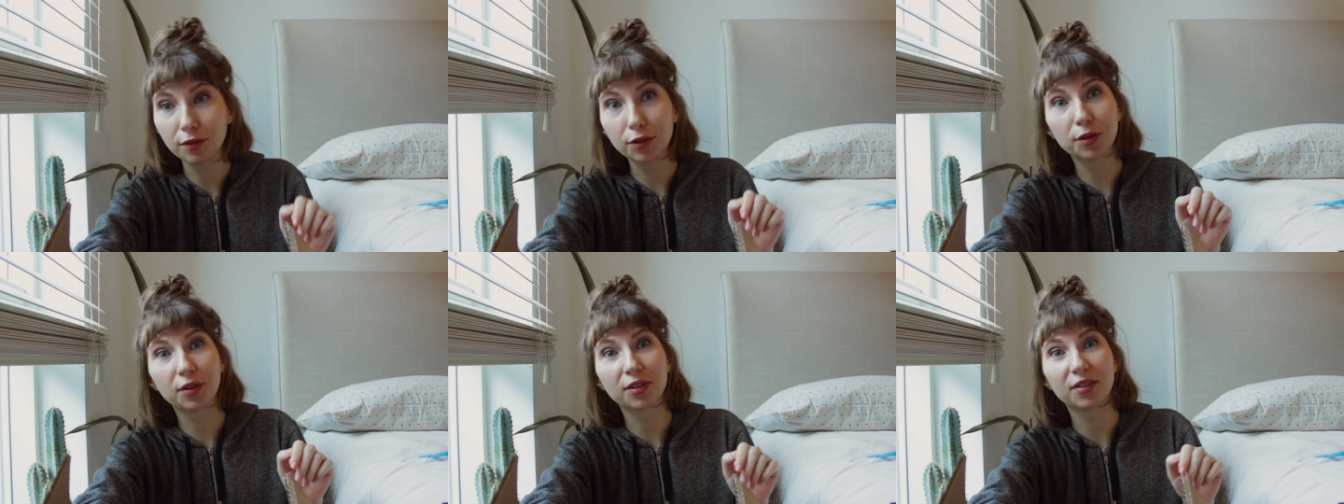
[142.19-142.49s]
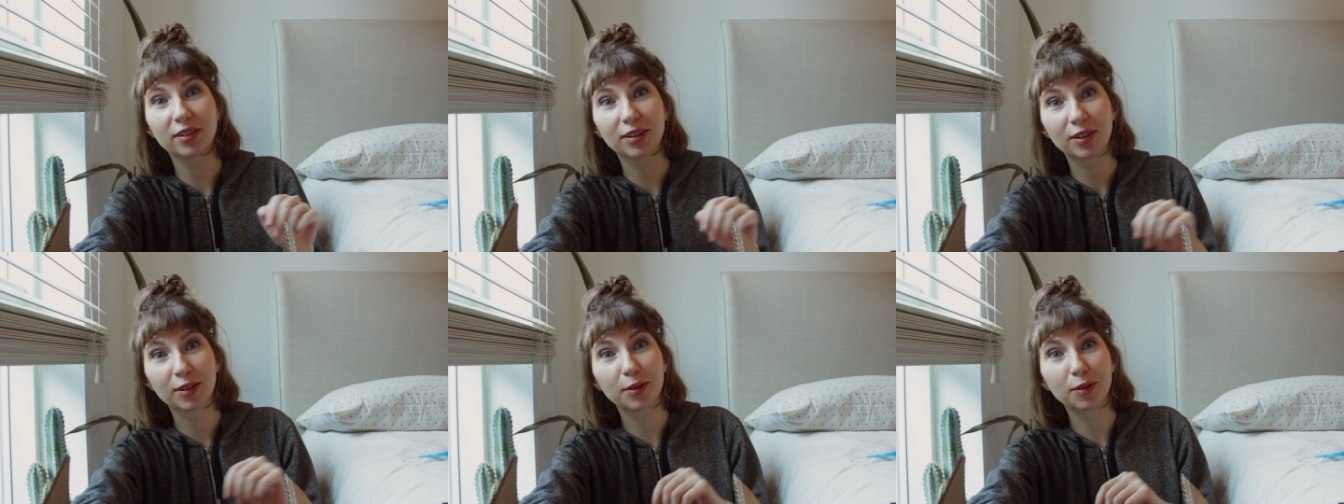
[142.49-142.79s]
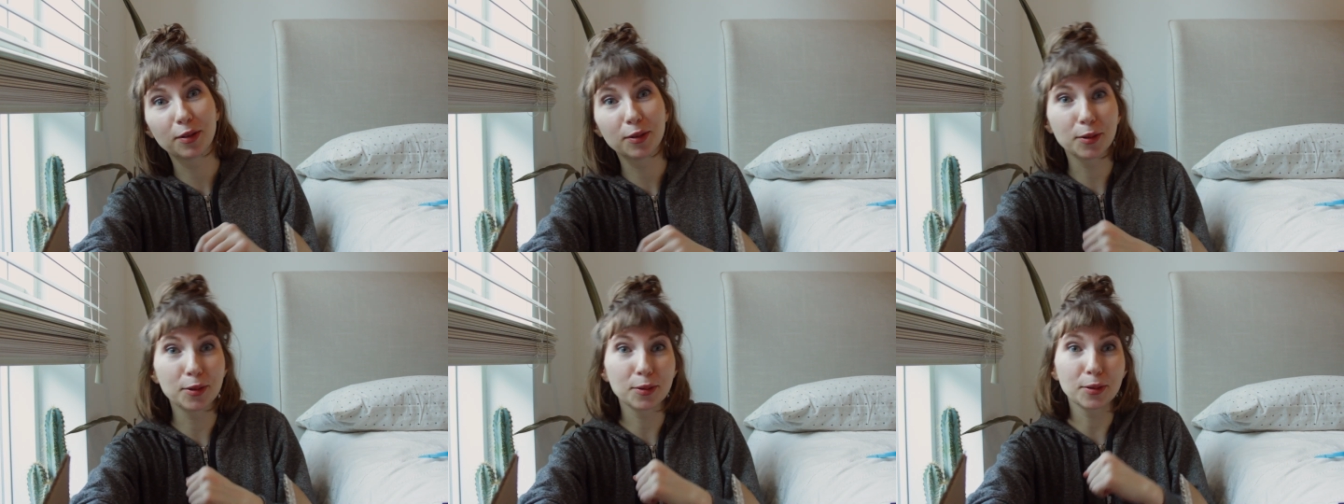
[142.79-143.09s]
have you
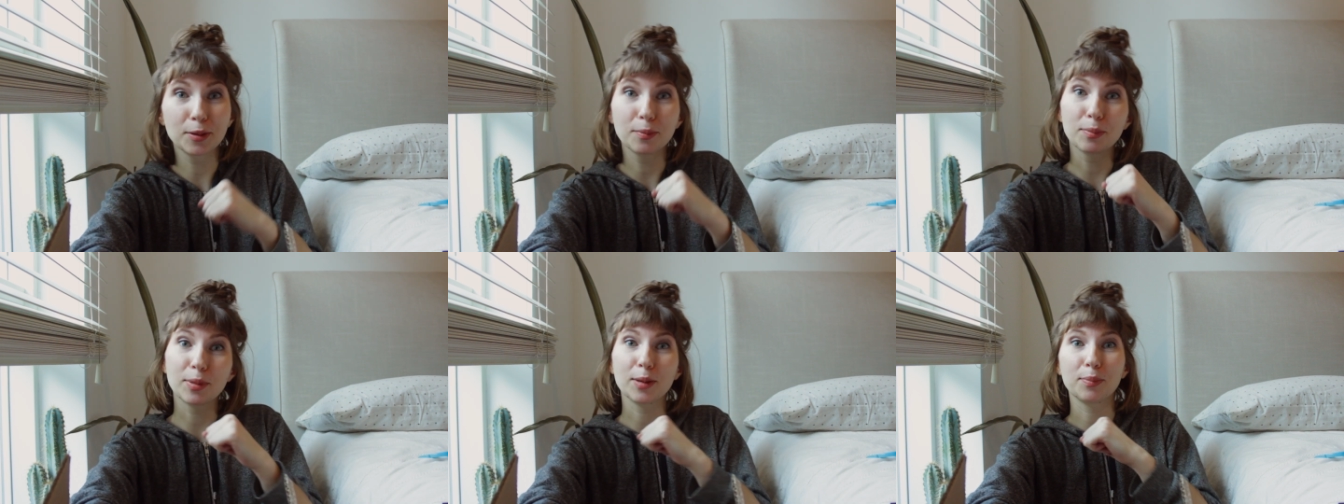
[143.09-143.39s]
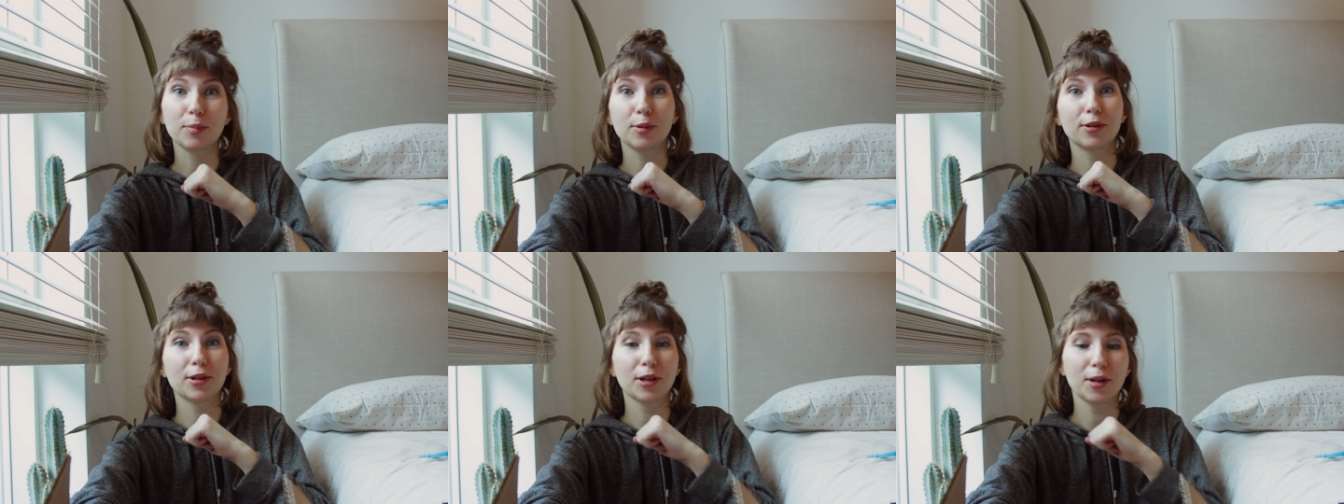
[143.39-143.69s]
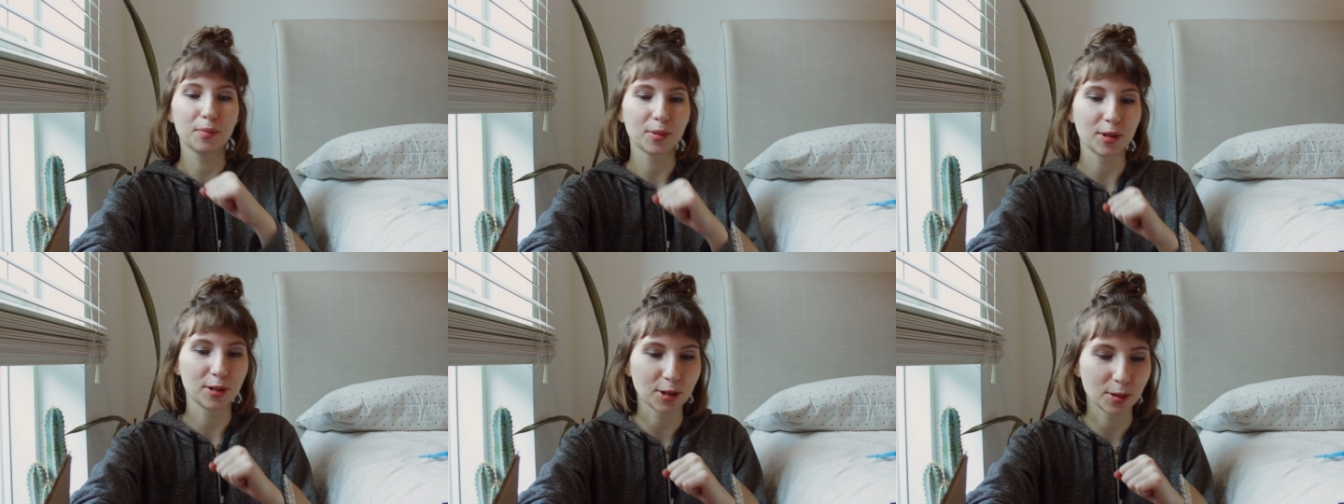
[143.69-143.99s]
considered using paper
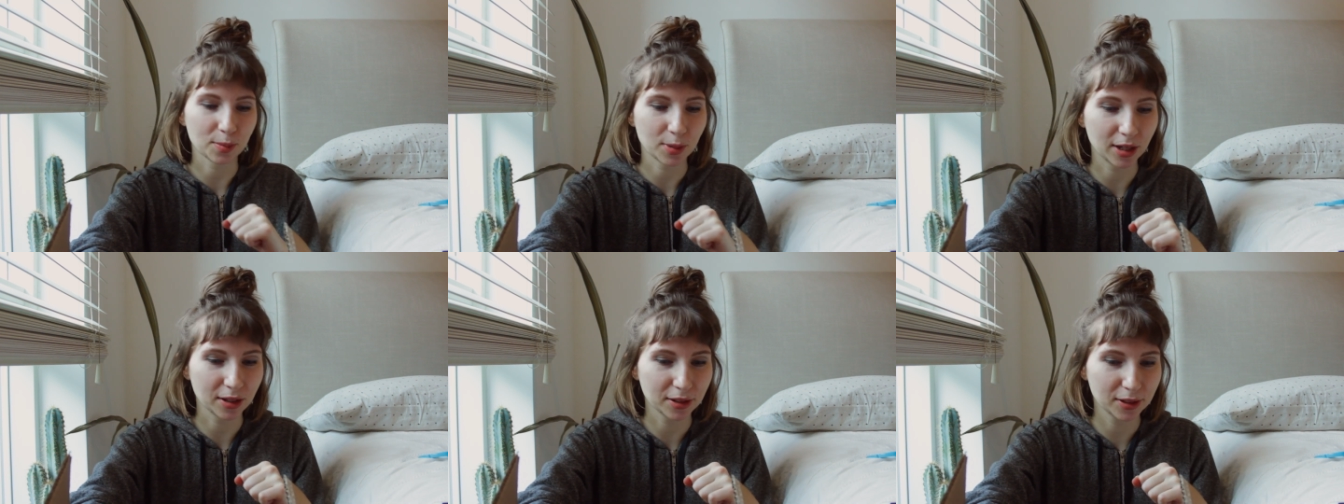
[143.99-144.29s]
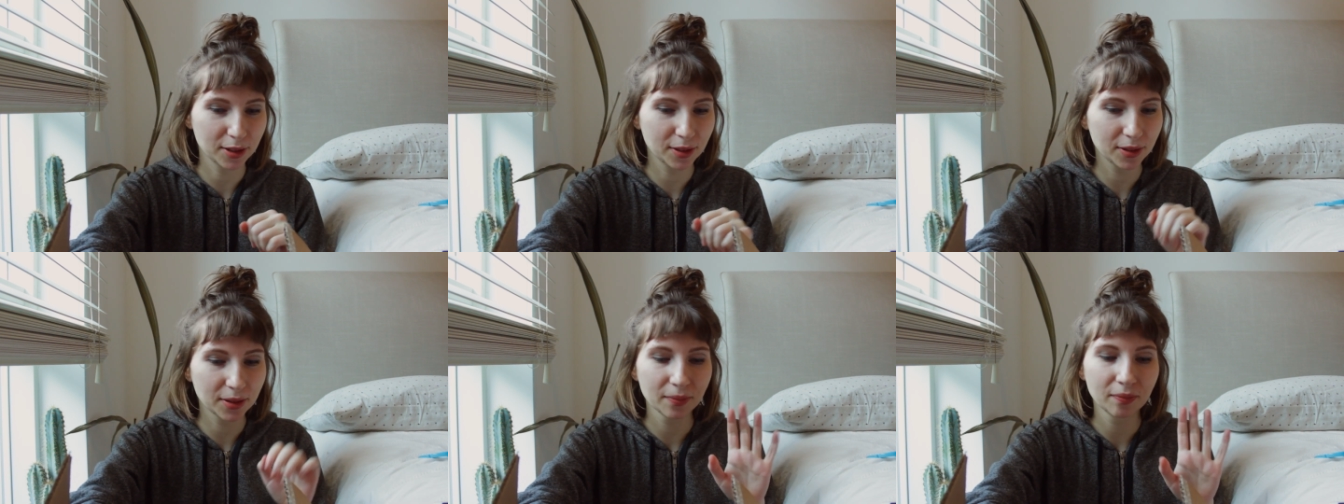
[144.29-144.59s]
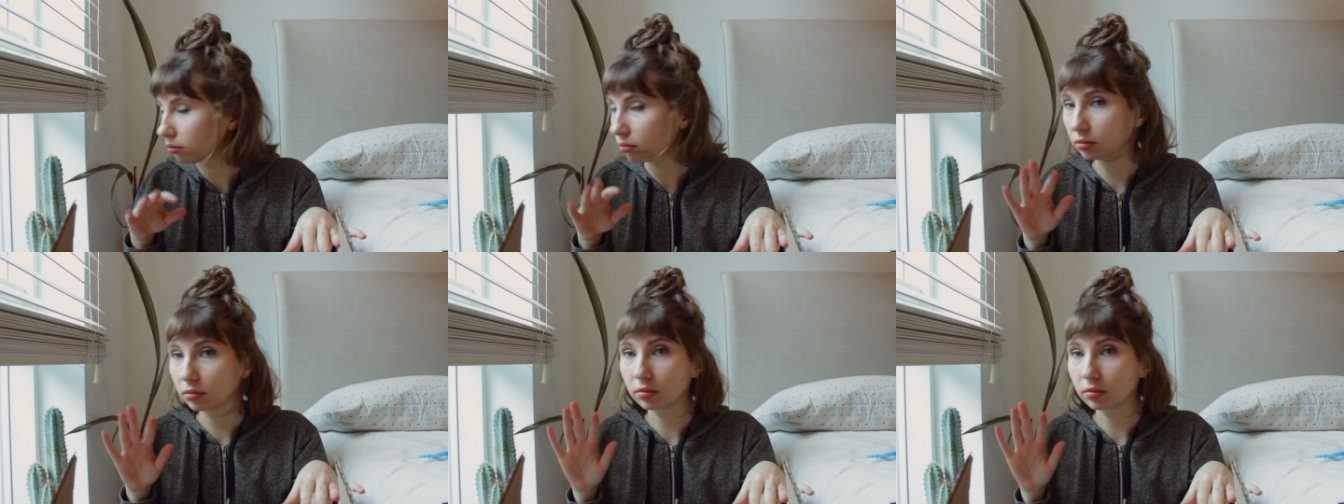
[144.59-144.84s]
tape on your boxes?